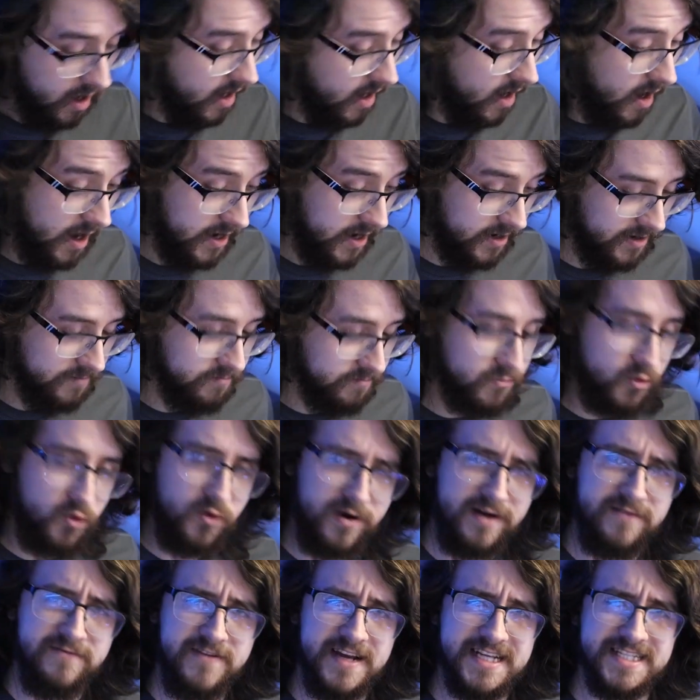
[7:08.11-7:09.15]
and I'm more
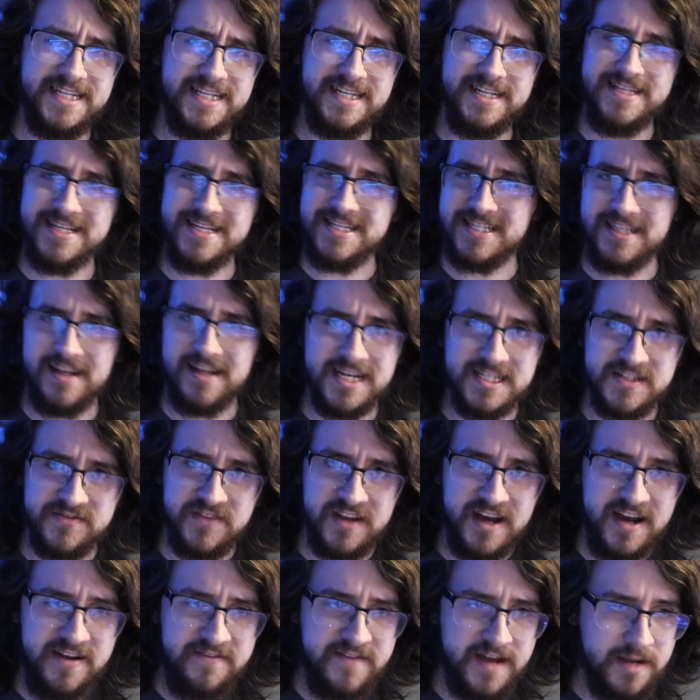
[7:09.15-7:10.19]
invested in the slice of
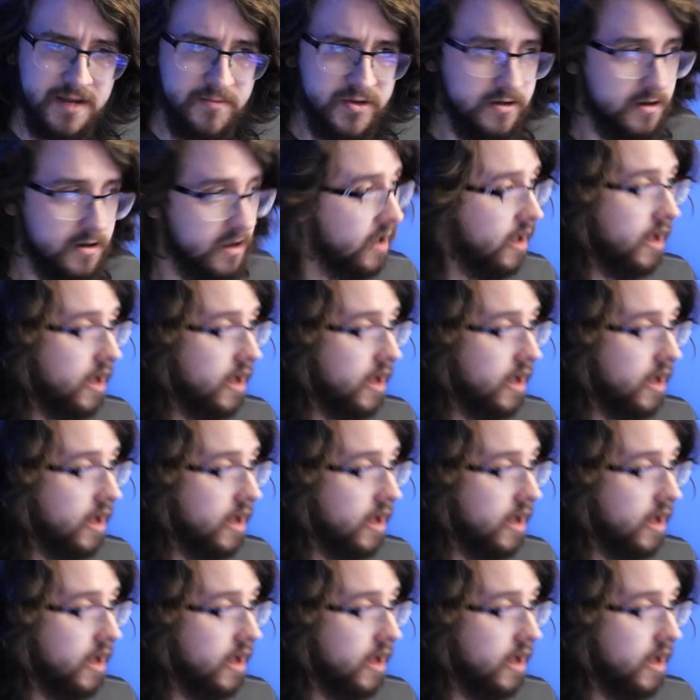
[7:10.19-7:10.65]
life element,